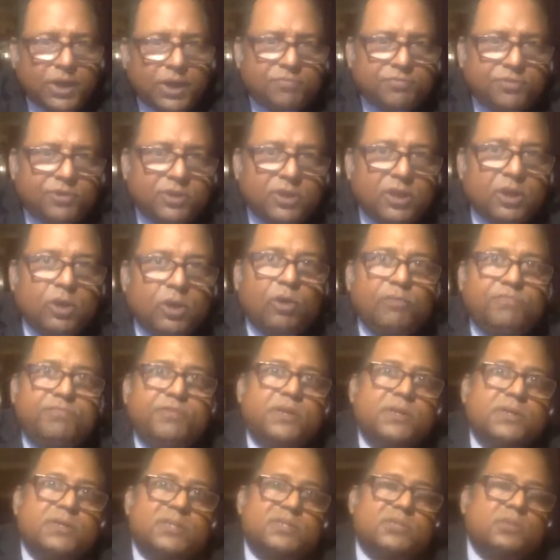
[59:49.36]
for that
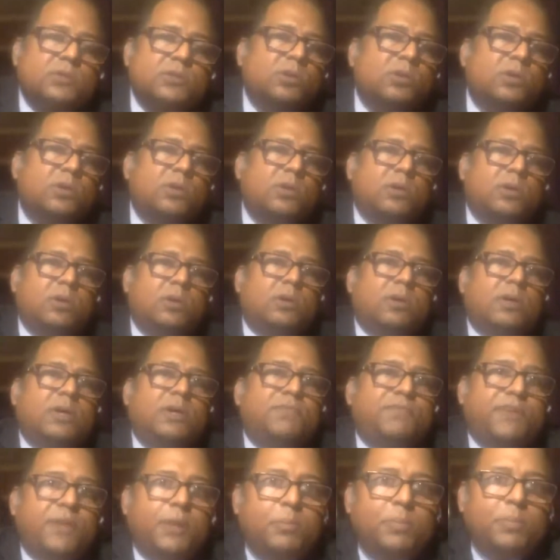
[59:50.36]
offer. So
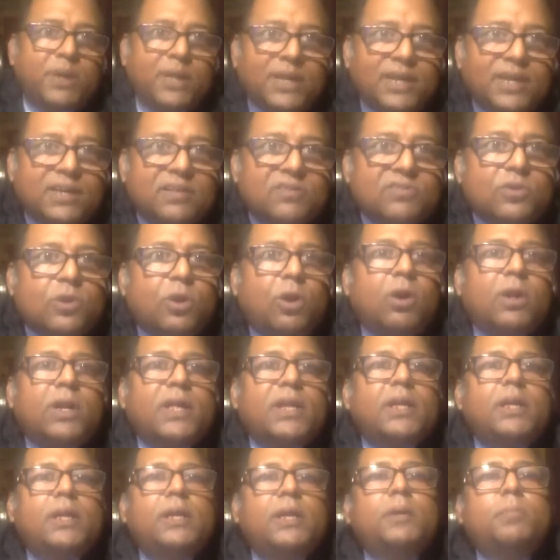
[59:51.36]
if anybody has got
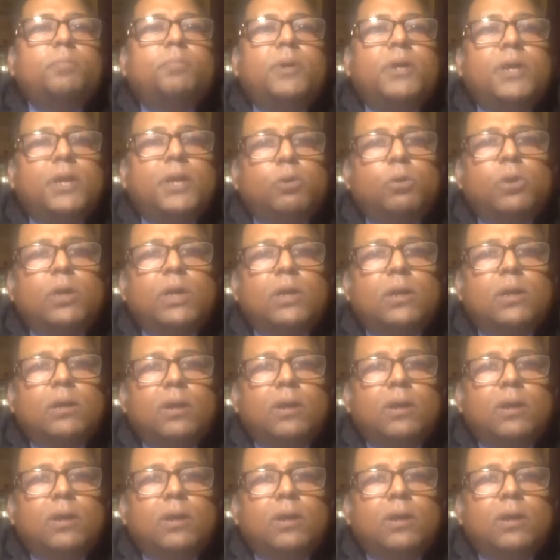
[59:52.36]
any particular,